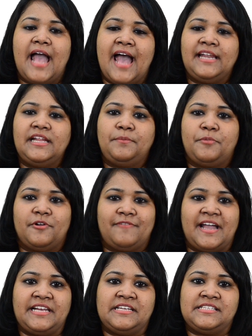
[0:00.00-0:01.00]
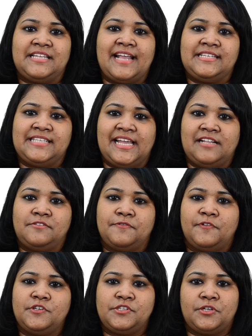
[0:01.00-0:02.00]
And it providers like
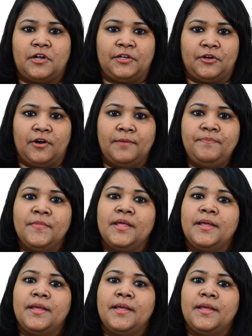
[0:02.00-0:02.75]
Salesforce.com,